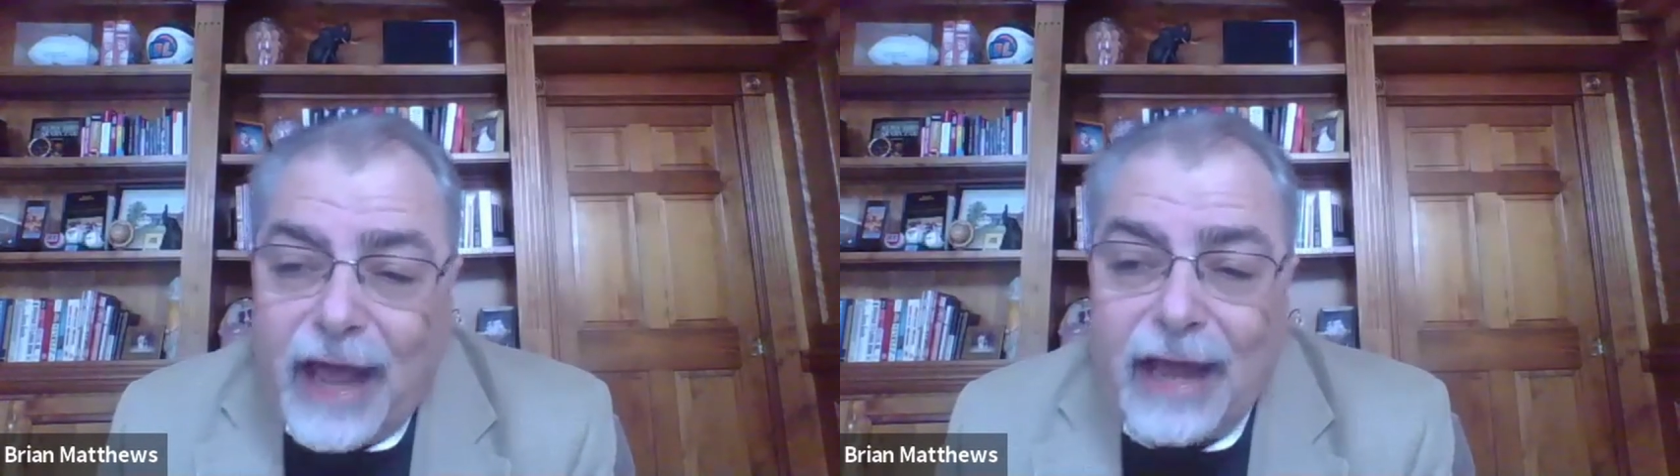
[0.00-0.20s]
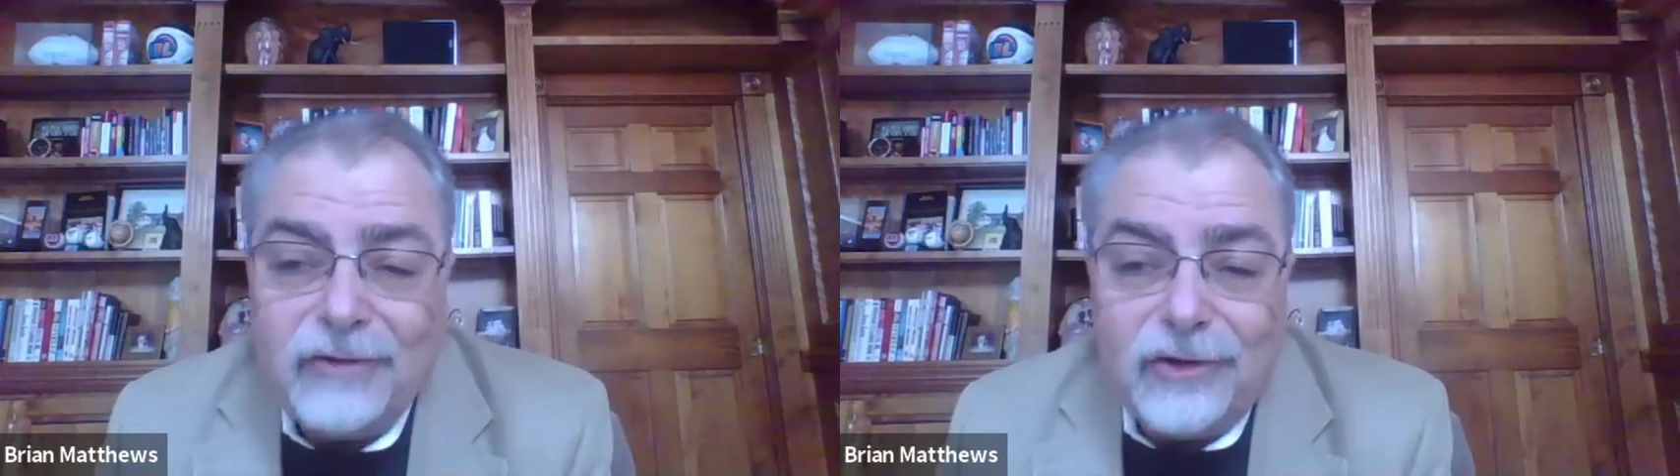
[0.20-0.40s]

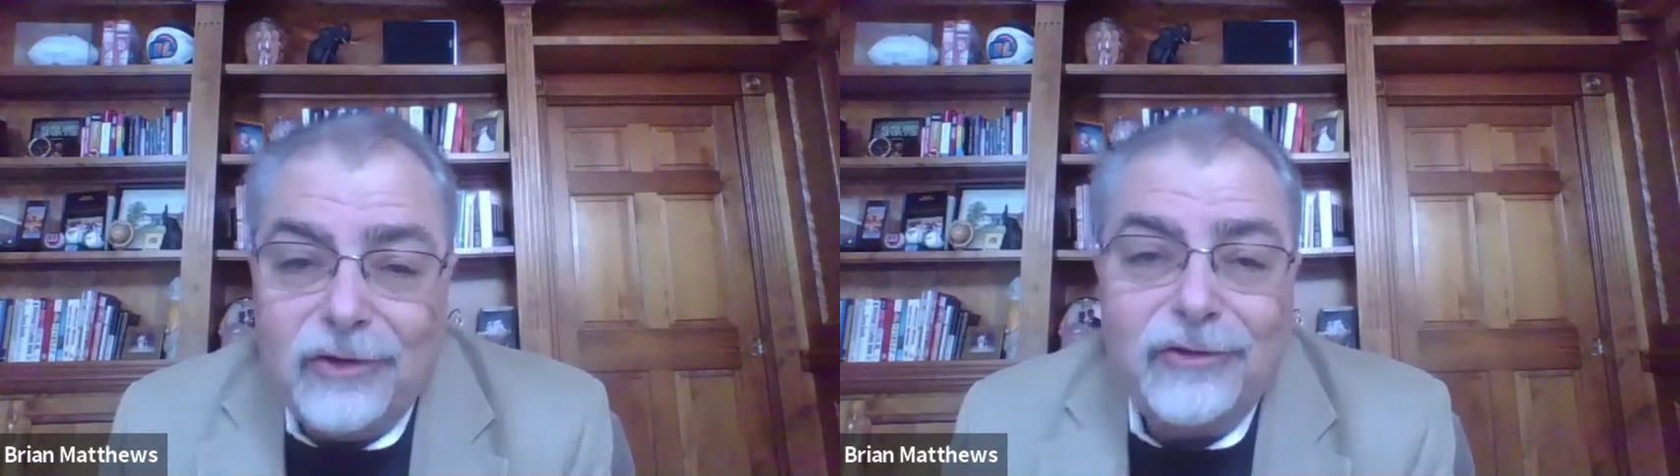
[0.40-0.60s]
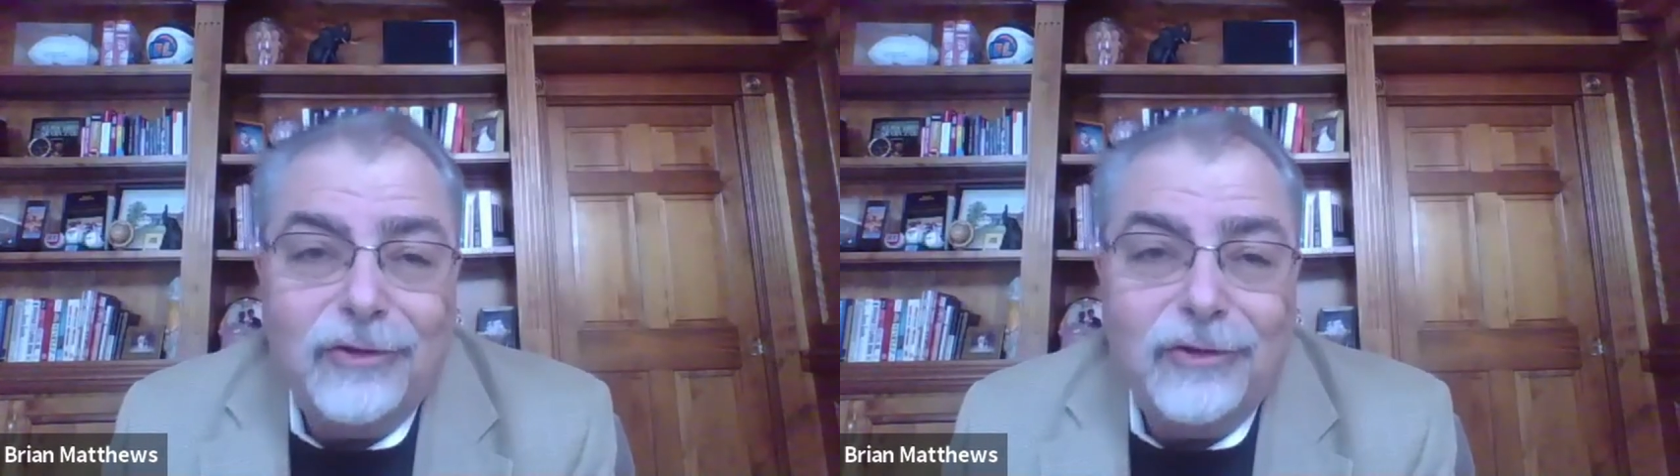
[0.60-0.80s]

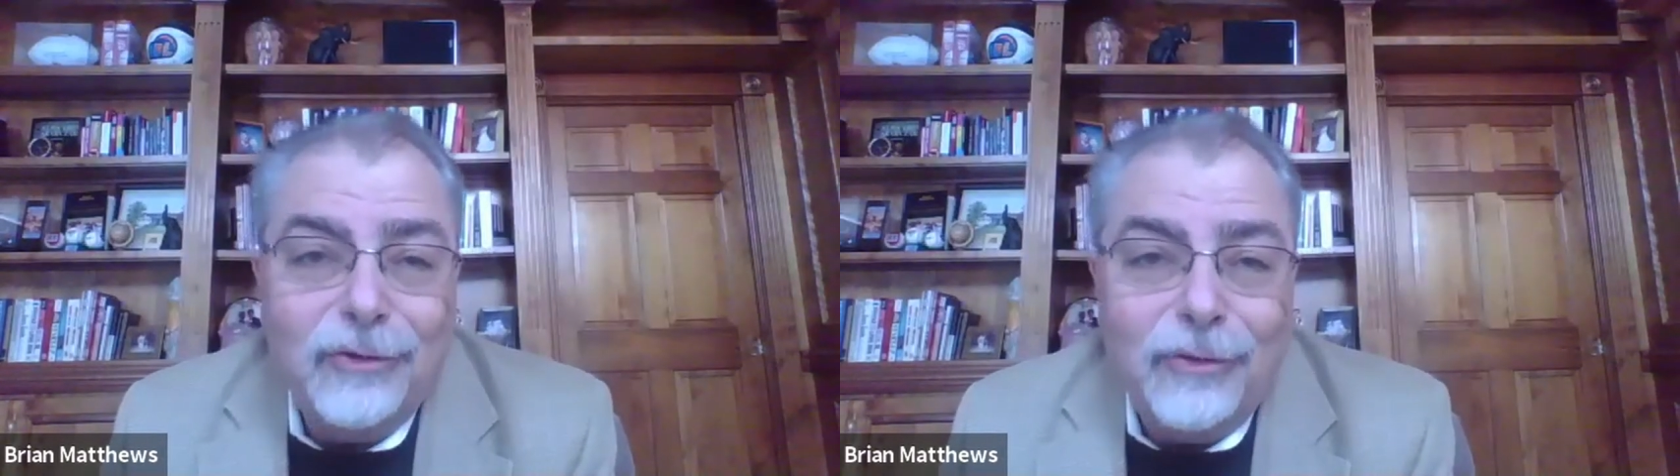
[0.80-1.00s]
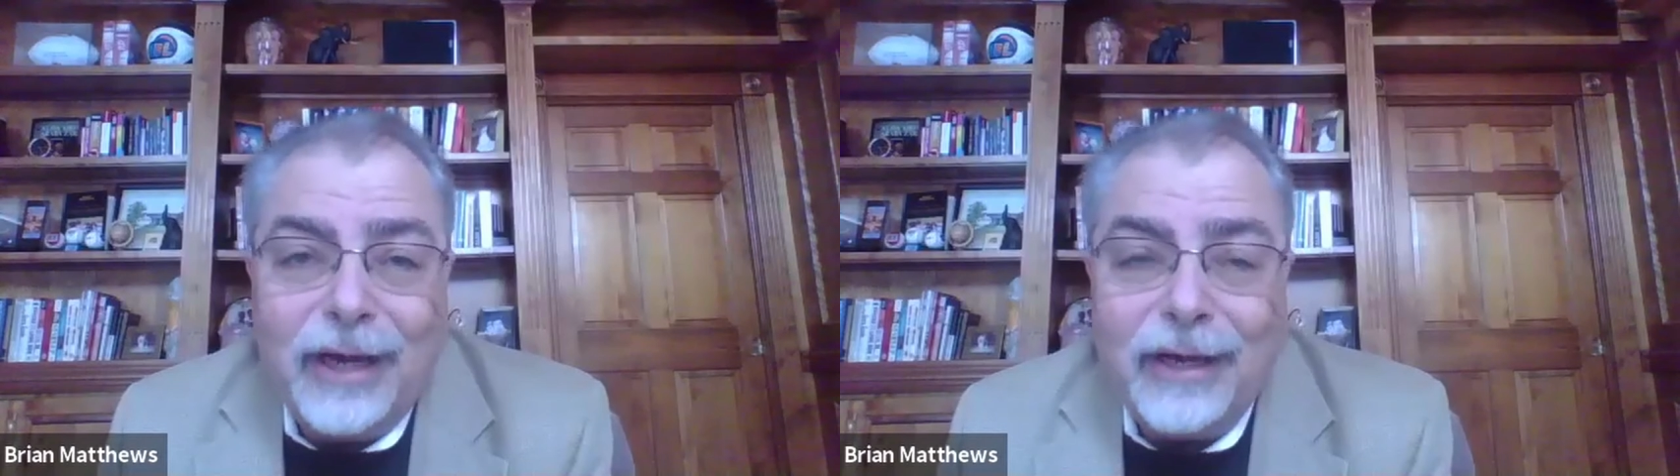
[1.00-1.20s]
VAXes
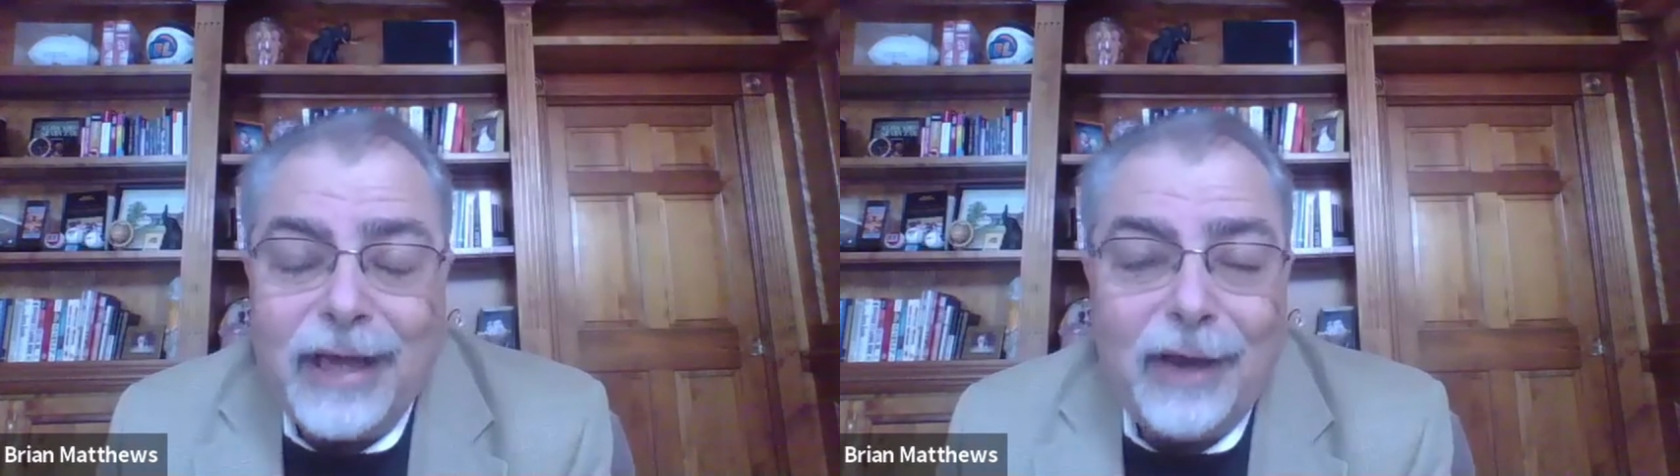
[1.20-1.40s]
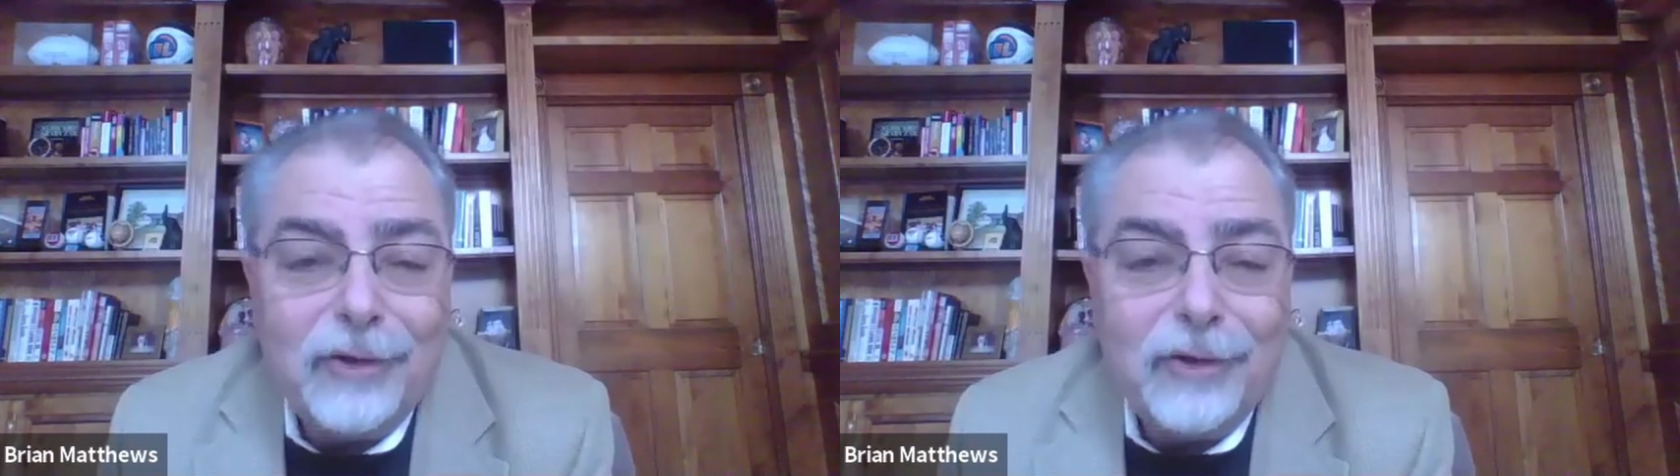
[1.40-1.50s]
to uh,